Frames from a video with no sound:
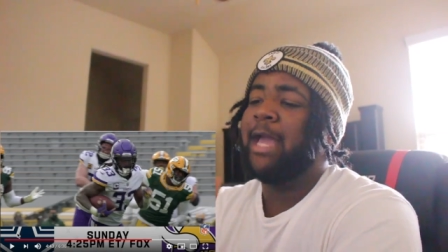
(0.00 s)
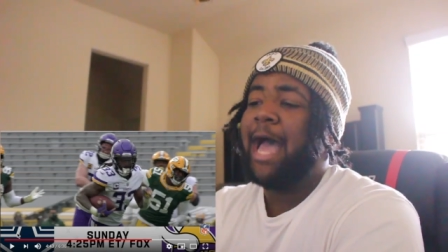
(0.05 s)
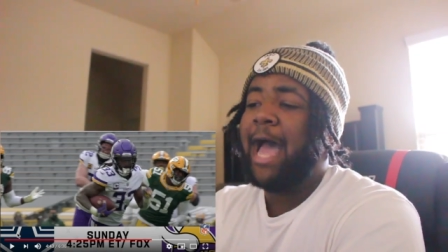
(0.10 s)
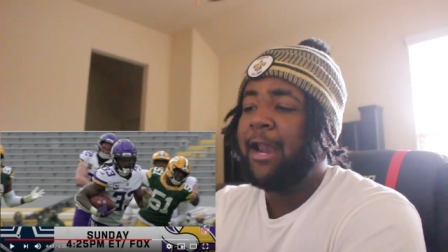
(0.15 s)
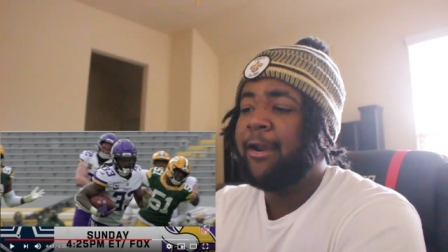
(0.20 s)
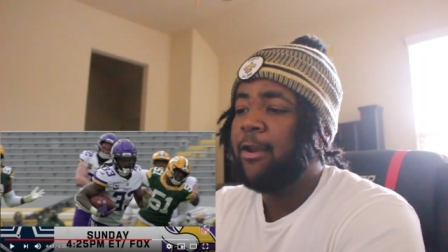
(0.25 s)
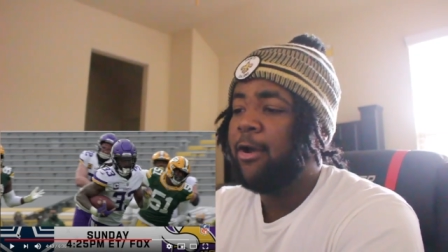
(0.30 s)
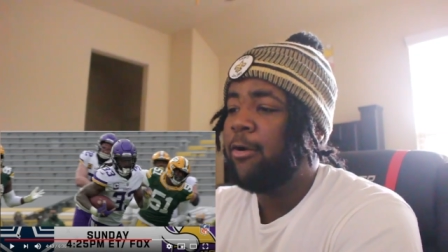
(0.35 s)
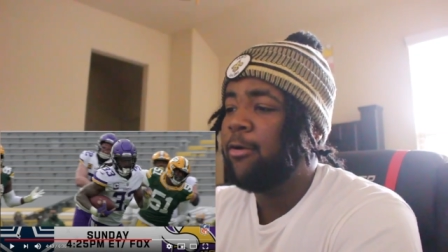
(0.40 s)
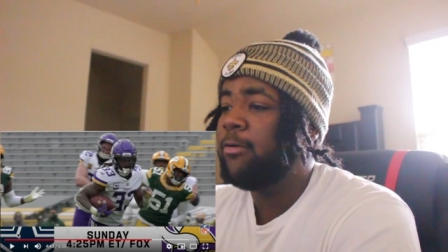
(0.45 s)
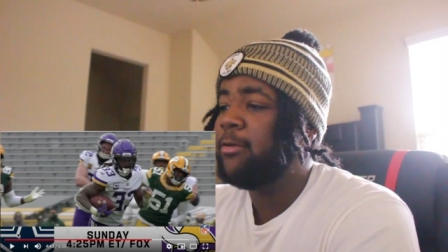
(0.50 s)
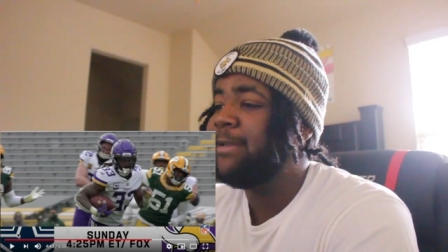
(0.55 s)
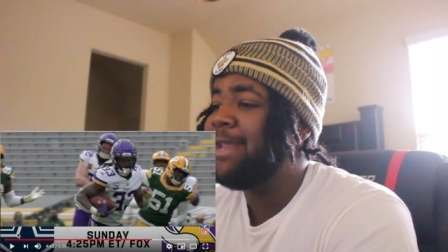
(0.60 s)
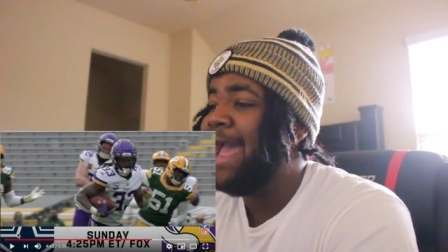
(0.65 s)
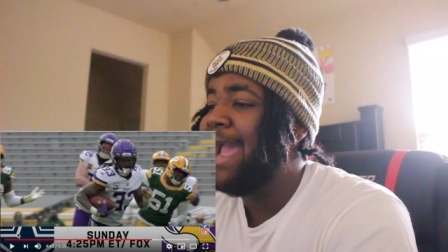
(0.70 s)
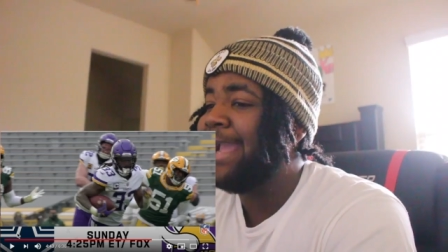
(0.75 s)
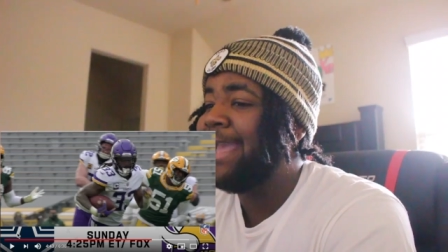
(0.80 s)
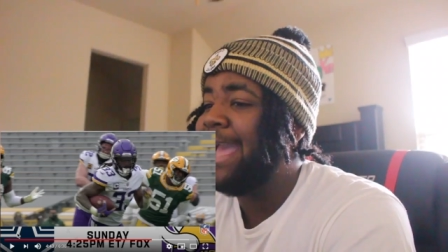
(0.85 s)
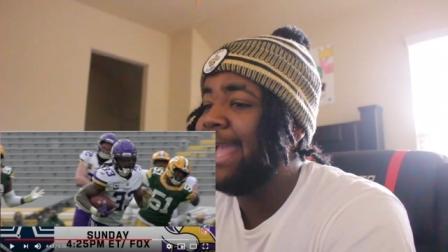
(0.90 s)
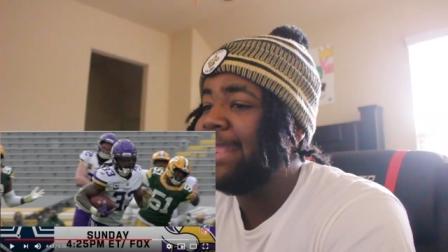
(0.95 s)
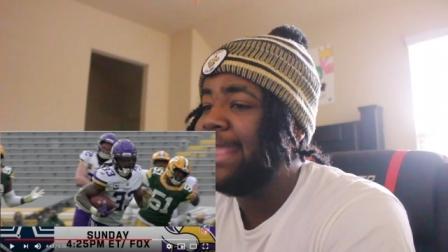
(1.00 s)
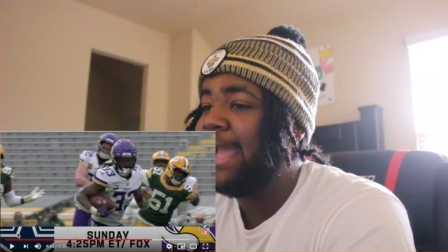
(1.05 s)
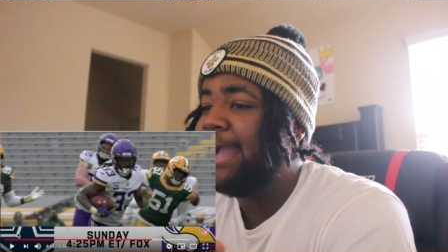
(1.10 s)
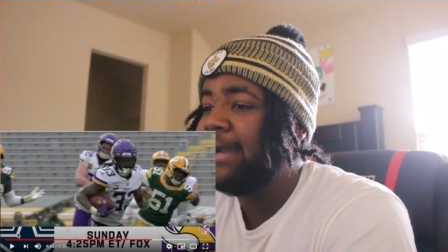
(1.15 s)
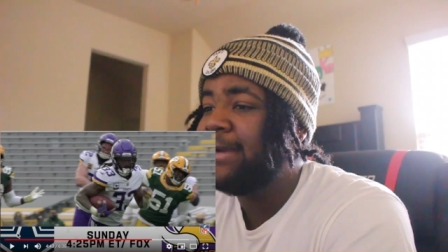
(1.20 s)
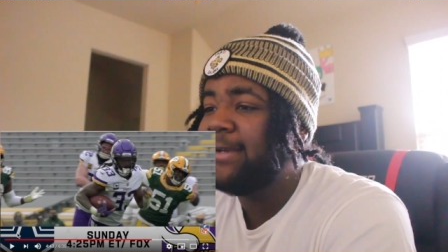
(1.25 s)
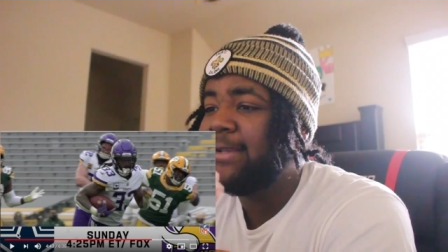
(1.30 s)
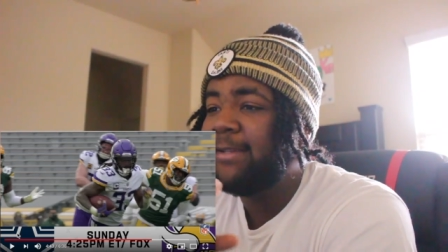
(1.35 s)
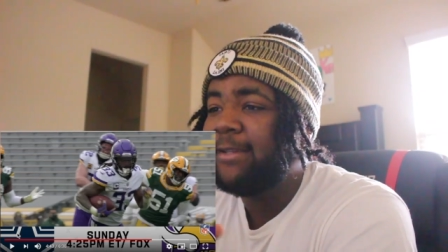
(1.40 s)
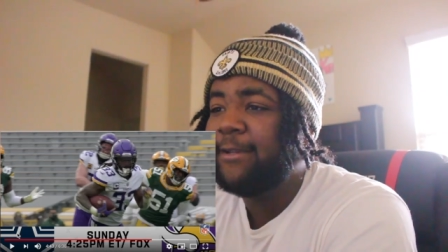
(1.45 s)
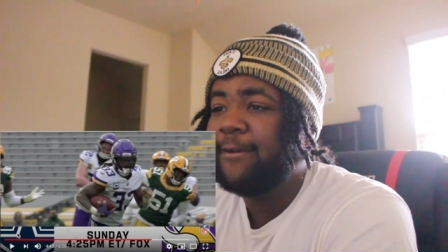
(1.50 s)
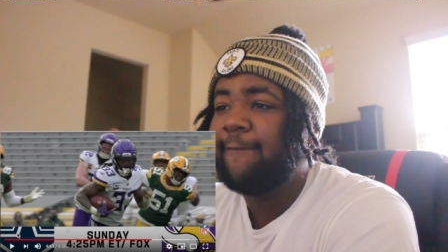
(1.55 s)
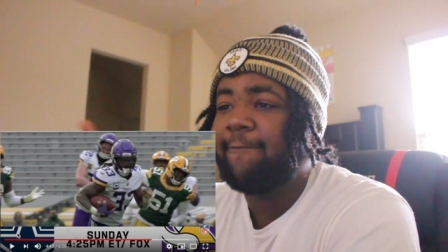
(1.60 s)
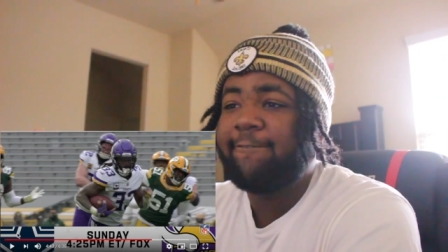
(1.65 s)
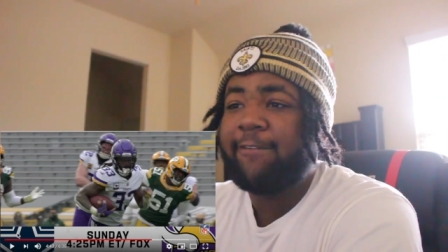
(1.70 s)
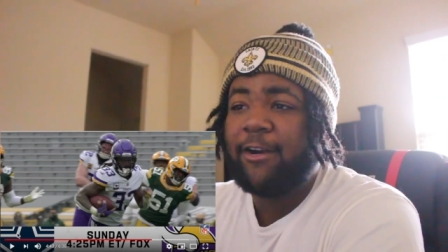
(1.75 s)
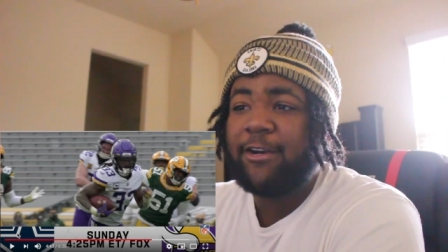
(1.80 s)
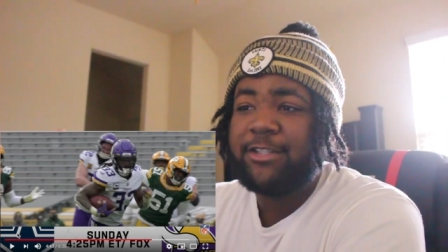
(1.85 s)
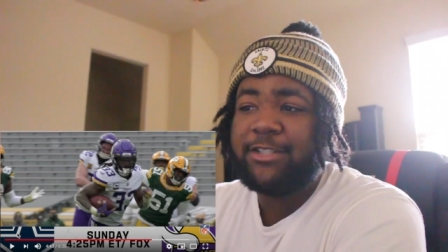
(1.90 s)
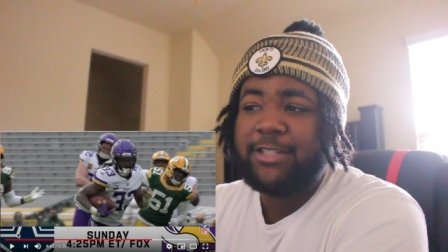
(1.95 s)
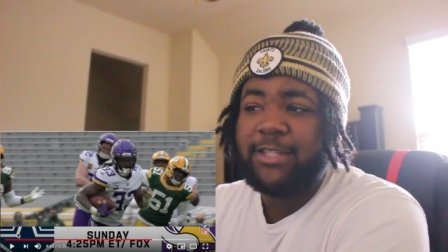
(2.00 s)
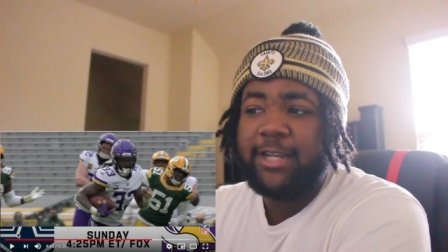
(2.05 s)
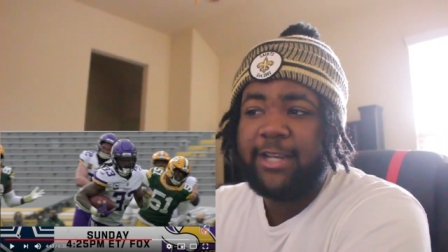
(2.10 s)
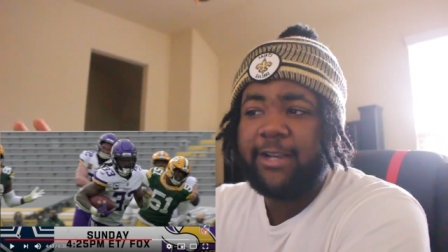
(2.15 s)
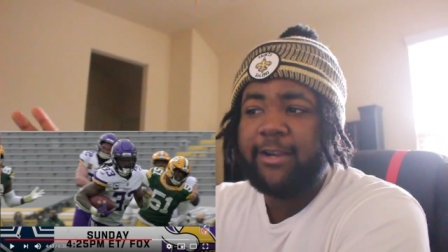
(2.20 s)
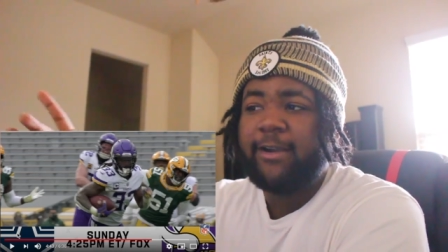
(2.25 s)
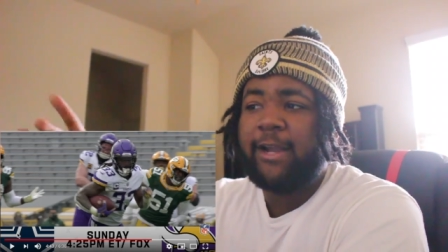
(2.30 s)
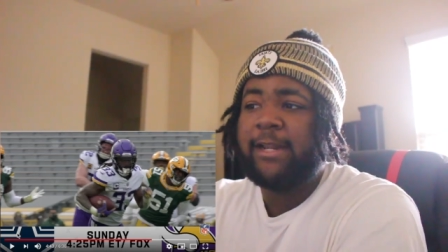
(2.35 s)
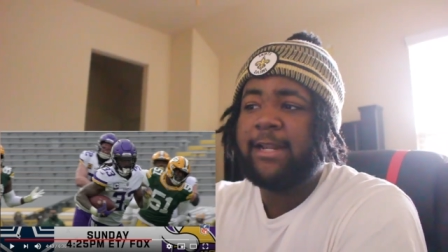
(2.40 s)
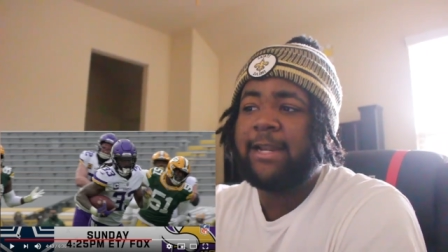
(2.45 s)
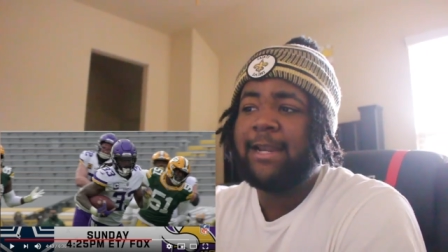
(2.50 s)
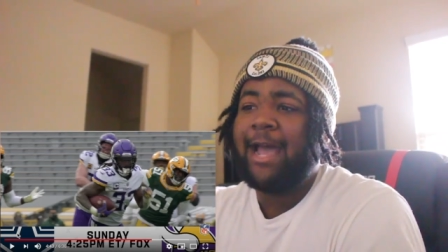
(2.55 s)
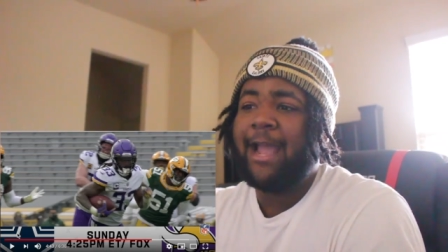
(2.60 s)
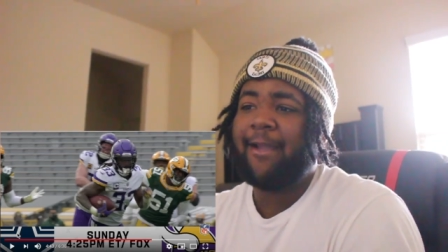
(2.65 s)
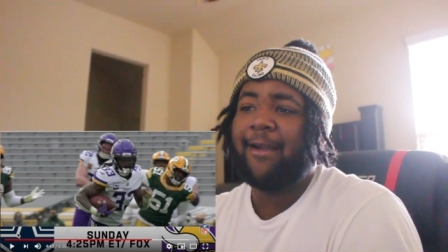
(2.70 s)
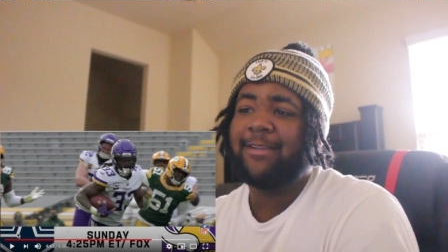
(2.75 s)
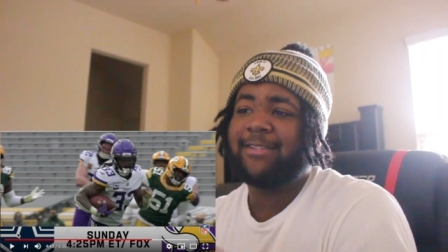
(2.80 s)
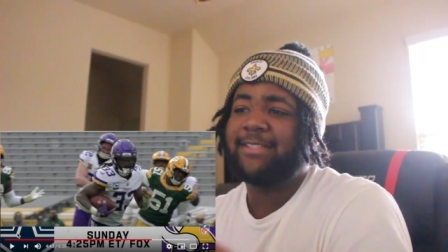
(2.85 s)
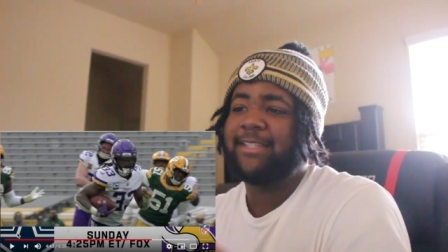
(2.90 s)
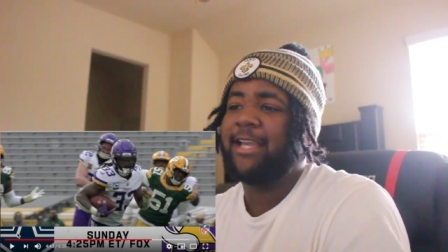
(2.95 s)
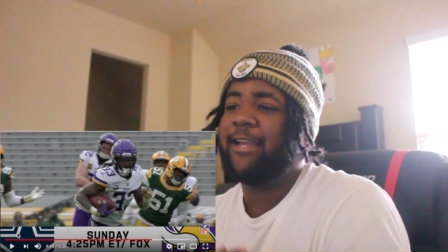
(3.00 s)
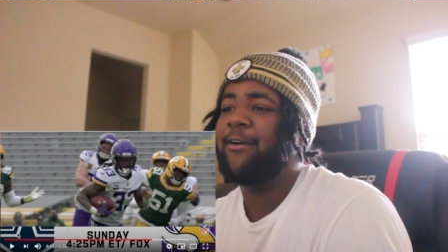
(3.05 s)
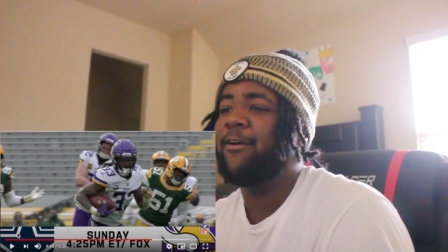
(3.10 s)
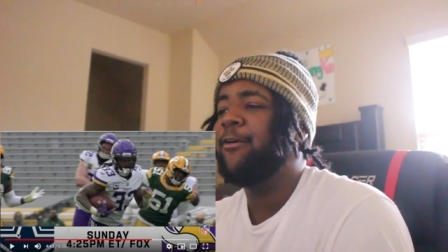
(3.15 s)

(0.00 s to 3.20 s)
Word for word: I know Dak had that good little first year, and then now y'all say,